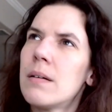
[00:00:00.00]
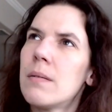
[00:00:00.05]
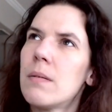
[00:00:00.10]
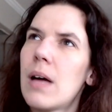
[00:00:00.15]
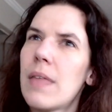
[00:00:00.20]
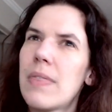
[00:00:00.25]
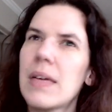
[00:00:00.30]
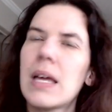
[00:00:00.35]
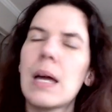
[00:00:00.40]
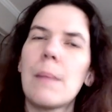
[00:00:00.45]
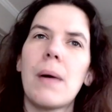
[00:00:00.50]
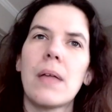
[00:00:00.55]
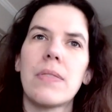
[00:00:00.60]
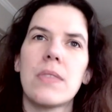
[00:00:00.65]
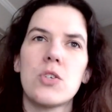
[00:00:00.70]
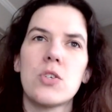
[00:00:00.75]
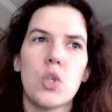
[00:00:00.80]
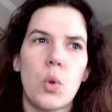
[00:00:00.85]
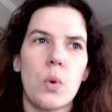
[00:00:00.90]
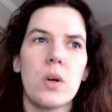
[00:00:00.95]
I think I bought the
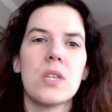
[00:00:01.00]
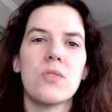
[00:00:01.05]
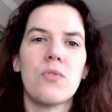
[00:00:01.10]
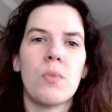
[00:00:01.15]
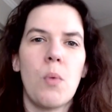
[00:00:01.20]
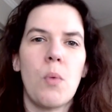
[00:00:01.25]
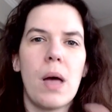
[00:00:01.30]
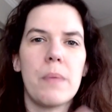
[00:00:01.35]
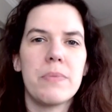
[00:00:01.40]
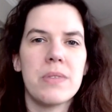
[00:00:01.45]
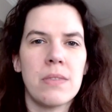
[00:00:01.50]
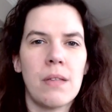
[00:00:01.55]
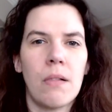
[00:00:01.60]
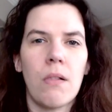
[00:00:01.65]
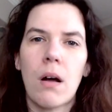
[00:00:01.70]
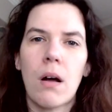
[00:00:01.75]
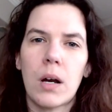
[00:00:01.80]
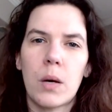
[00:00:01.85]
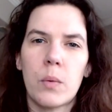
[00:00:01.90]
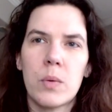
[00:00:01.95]
shorties from Webb's and the
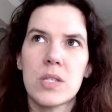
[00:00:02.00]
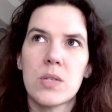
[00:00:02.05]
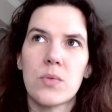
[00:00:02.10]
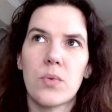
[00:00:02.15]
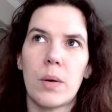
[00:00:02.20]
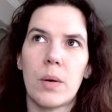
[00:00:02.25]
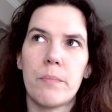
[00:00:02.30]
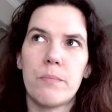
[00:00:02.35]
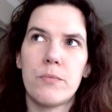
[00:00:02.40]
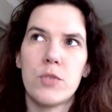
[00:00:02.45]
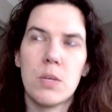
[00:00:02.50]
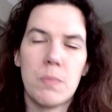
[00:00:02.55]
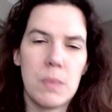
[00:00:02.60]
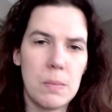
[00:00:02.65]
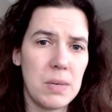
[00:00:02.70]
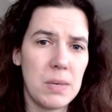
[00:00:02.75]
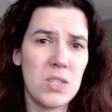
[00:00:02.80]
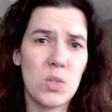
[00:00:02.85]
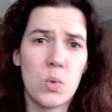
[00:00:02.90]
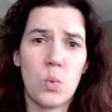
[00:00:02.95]
longer ones from Jimmy
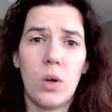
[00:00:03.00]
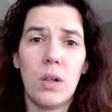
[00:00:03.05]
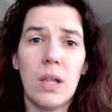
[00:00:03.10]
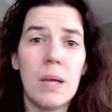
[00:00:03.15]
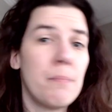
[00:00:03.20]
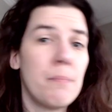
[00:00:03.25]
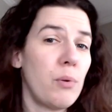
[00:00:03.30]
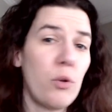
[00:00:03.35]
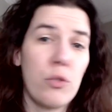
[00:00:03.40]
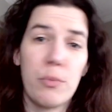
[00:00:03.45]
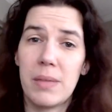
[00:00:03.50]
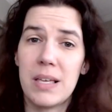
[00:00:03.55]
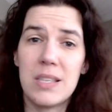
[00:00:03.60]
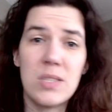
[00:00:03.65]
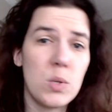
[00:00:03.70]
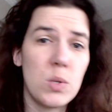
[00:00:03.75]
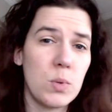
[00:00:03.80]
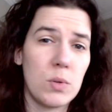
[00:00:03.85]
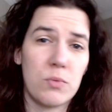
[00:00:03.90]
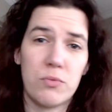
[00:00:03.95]
Bean's Wool. And both
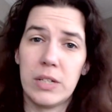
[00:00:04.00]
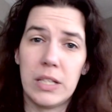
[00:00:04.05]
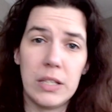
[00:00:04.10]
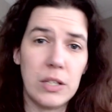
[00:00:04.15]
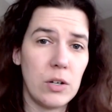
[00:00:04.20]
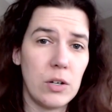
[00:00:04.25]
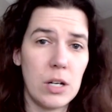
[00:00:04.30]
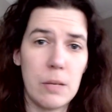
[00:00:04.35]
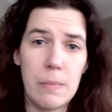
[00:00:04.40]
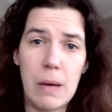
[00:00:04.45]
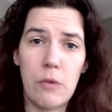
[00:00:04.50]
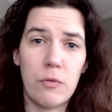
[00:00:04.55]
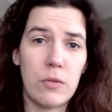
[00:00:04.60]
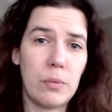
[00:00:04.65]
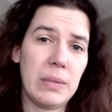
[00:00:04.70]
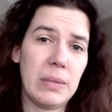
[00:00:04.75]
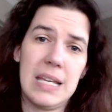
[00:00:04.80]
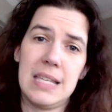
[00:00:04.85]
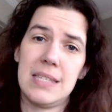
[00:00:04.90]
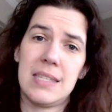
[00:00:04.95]
places were really good about
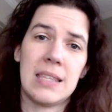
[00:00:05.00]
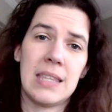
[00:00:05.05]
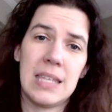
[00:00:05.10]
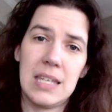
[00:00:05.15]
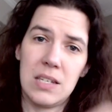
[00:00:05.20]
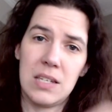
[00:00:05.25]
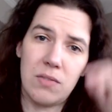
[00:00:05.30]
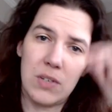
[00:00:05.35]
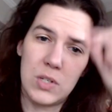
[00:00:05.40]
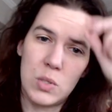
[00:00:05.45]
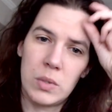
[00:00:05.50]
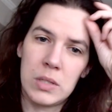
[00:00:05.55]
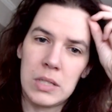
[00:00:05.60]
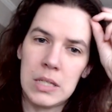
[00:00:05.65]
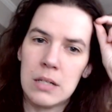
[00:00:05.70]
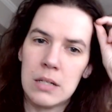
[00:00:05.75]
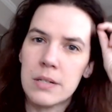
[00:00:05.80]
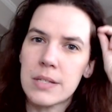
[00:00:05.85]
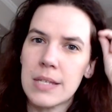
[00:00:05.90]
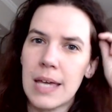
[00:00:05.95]
replacing the individual
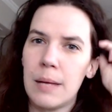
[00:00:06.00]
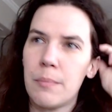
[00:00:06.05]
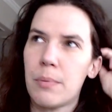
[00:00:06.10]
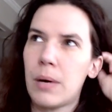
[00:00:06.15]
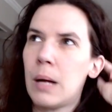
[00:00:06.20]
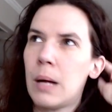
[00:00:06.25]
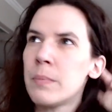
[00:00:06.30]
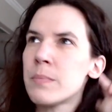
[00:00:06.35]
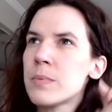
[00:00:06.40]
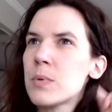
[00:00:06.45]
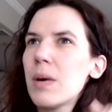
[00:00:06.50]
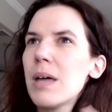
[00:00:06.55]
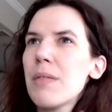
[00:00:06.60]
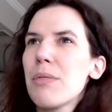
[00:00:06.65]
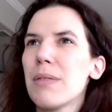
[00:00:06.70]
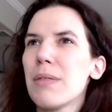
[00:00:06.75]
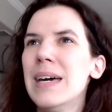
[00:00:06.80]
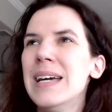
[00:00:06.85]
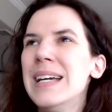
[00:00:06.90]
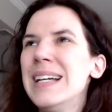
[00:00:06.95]
needles I had problems
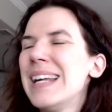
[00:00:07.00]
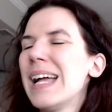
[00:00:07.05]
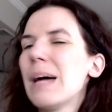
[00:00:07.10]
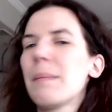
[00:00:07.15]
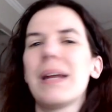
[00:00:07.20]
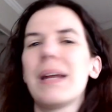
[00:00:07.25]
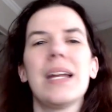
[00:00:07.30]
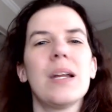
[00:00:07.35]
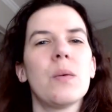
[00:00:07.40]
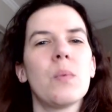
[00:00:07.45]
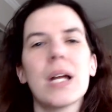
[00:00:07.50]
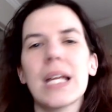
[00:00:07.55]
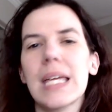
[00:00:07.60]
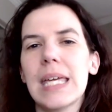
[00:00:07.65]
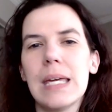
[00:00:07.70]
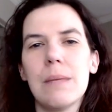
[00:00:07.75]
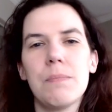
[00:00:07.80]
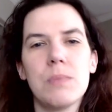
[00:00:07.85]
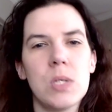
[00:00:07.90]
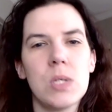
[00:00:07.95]
with. But I didn't want to
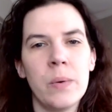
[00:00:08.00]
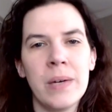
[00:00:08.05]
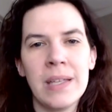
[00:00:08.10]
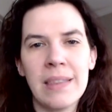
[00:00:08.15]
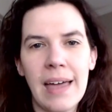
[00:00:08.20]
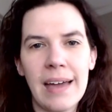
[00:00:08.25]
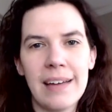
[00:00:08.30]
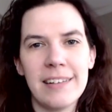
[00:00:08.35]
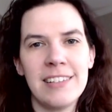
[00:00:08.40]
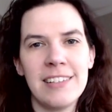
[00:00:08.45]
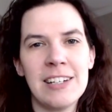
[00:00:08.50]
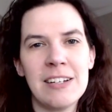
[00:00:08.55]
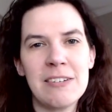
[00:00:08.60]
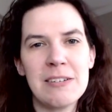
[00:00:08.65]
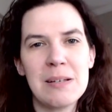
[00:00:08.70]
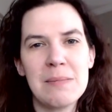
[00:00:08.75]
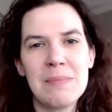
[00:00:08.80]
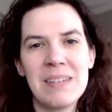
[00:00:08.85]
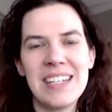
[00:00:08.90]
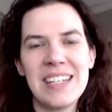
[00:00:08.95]
keep doing that. You know
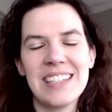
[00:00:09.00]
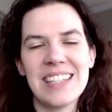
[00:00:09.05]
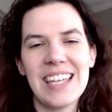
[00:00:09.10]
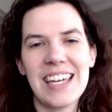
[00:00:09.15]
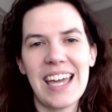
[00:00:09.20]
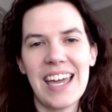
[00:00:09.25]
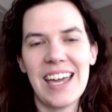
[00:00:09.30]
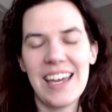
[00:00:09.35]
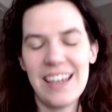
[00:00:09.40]
what I mean? Like